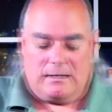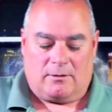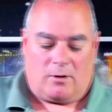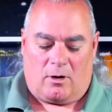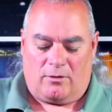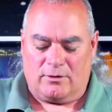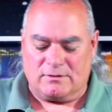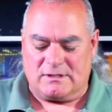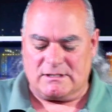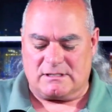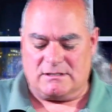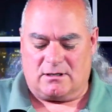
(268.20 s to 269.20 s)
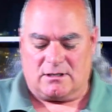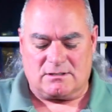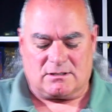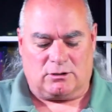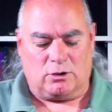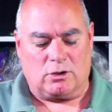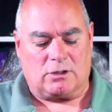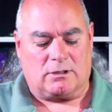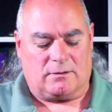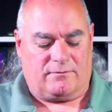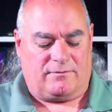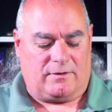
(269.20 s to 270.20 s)
now, although this does look
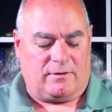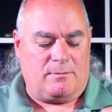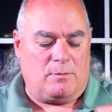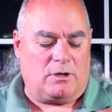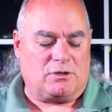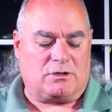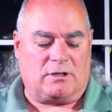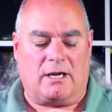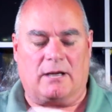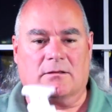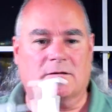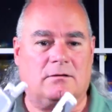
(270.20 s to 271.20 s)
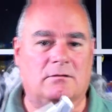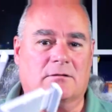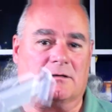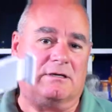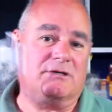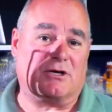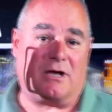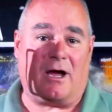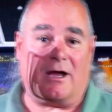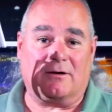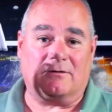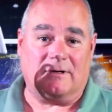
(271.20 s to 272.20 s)
very much like the, the
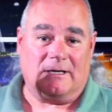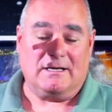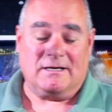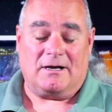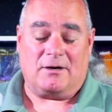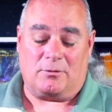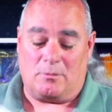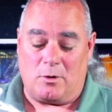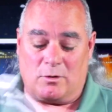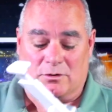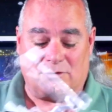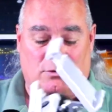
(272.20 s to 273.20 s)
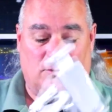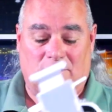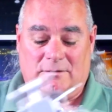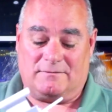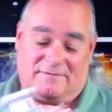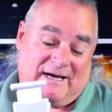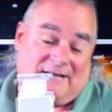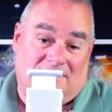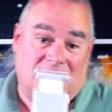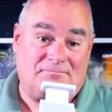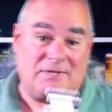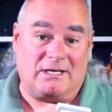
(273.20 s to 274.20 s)
DJI uh, remote control, and in
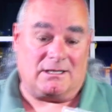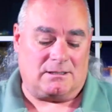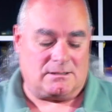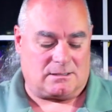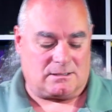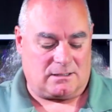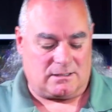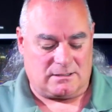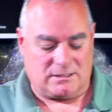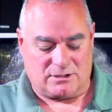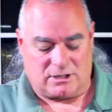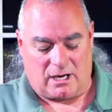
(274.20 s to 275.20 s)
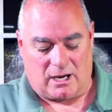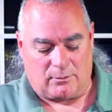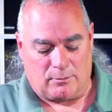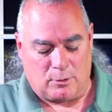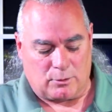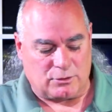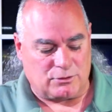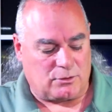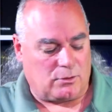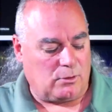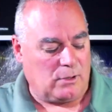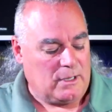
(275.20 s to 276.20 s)
fact it, it is a, a, DJI remote
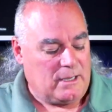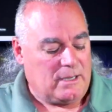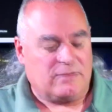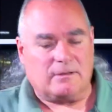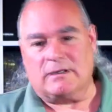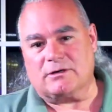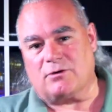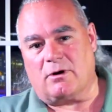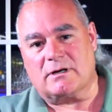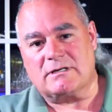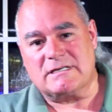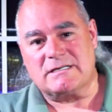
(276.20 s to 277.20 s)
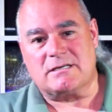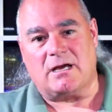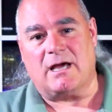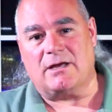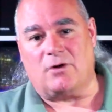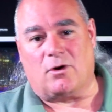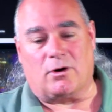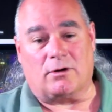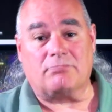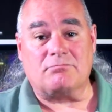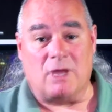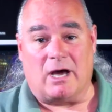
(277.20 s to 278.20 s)
control, the electronics inside
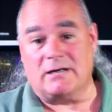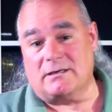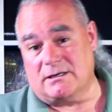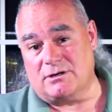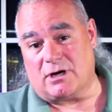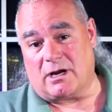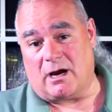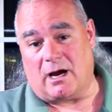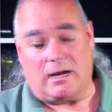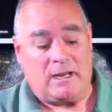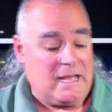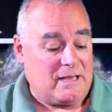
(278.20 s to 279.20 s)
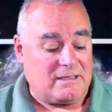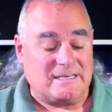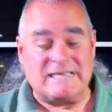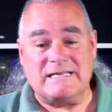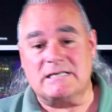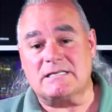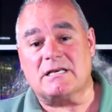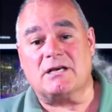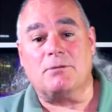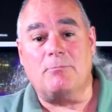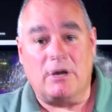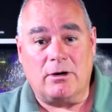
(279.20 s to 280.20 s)
are not DJI. This is
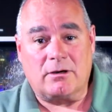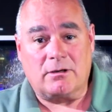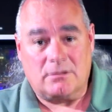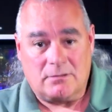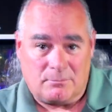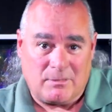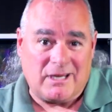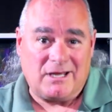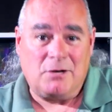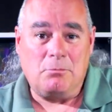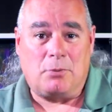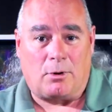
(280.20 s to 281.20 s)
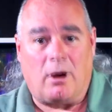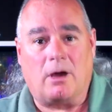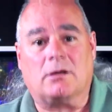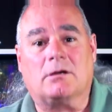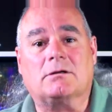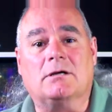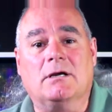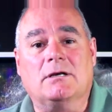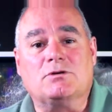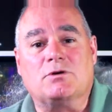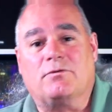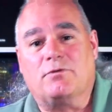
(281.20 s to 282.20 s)
an American-made product.
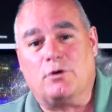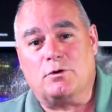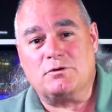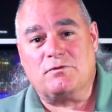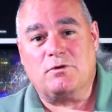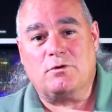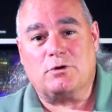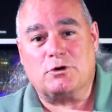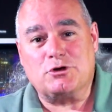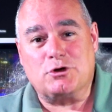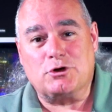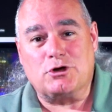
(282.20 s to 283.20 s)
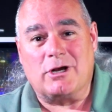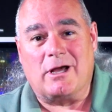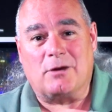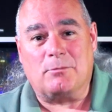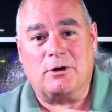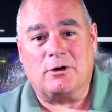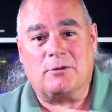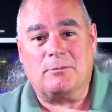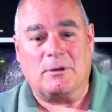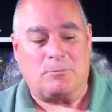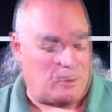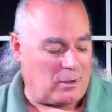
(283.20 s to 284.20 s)
So for those of you that are searching out
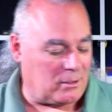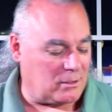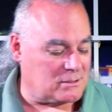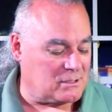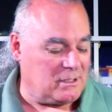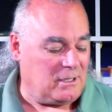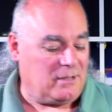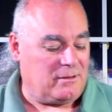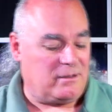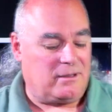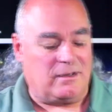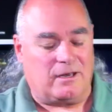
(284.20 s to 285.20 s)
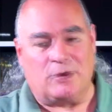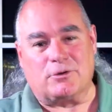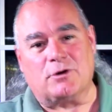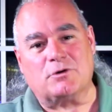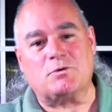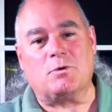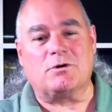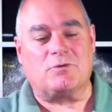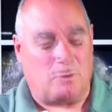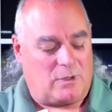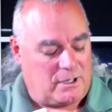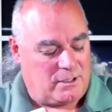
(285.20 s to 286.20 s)
American-made products, the Aertos
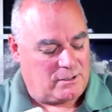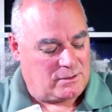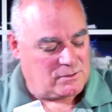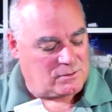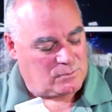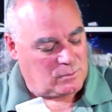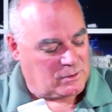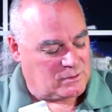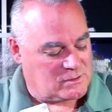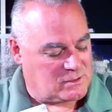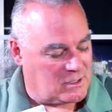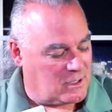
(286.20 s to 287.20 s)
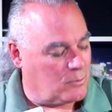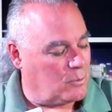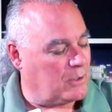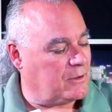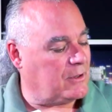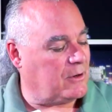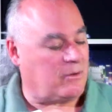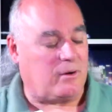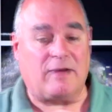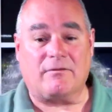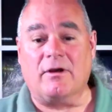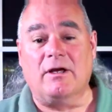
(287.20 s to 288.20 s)
120 is, is uh, one of the
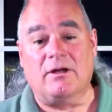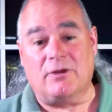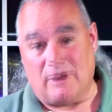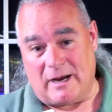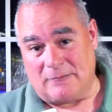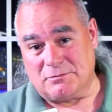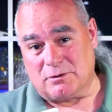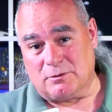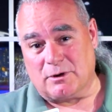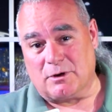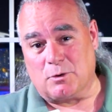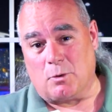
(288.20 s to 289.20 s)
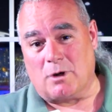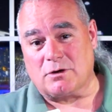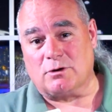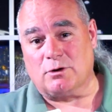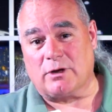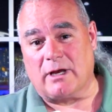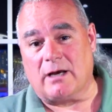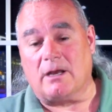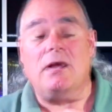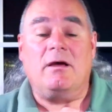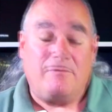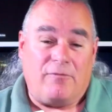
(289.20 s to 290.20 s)
aircraft you're absolutely going to want to look
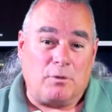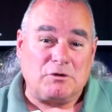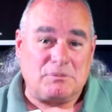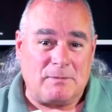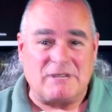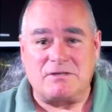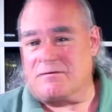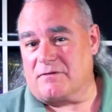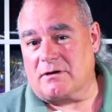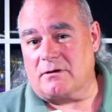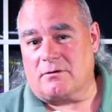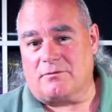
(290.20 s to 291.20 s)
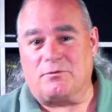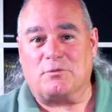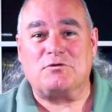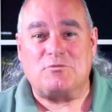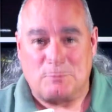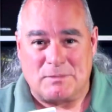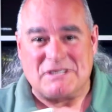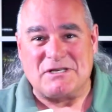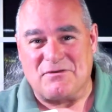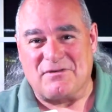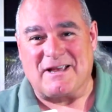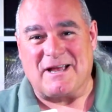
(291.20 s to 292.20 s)
at for specific, uh, for
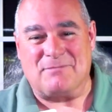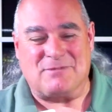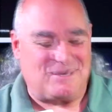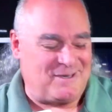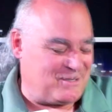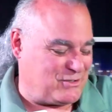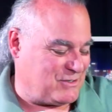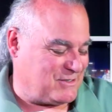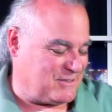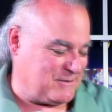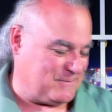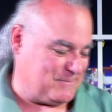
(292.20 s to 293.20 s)
specific applications.